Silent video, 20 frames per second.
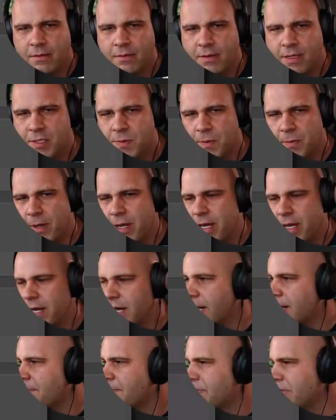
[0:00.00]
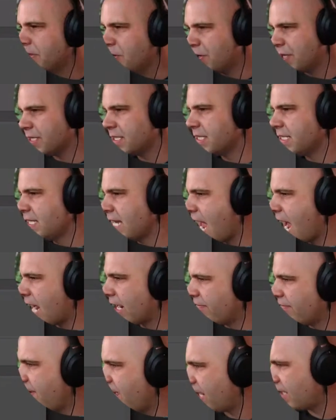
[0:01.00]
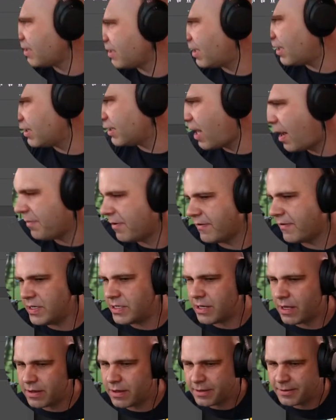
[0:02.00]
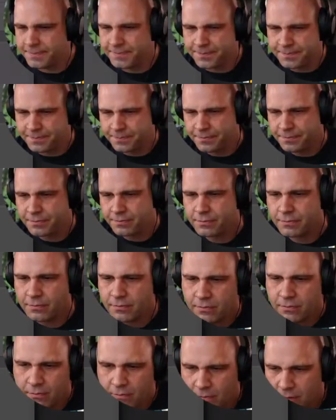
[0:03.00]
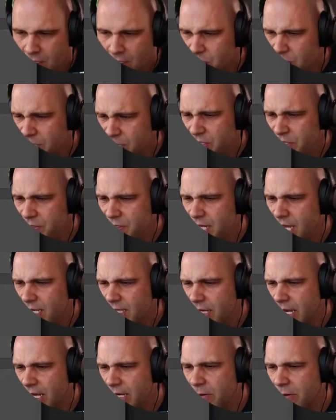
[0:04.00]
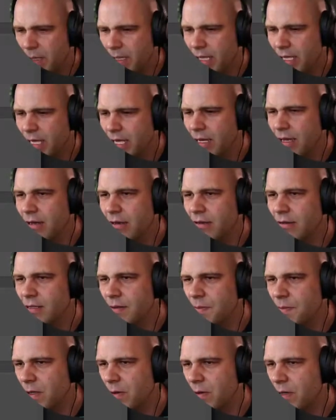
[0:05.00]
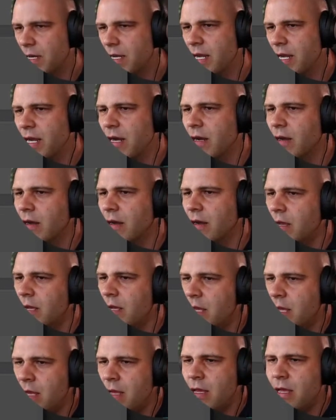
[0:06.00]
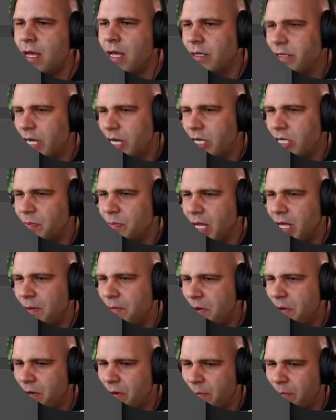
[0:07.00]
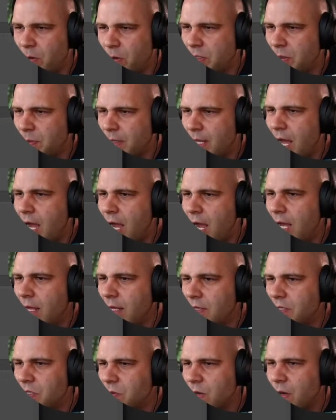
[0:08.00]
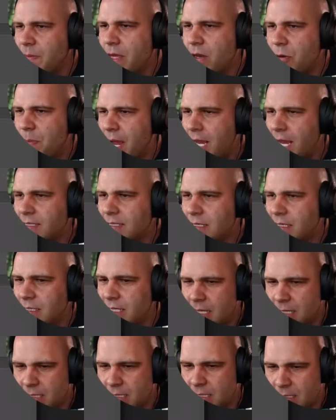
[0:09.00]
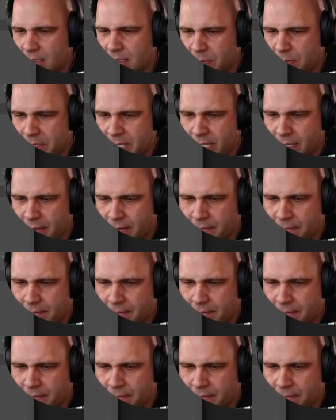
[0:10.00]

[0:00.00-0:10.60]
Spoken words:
this one right here, you can stack effects on top of each other. So I'd use that to kind of quickly get something going on here. Change the blend mode to multiply. Let's scrub that opacity down a little bit.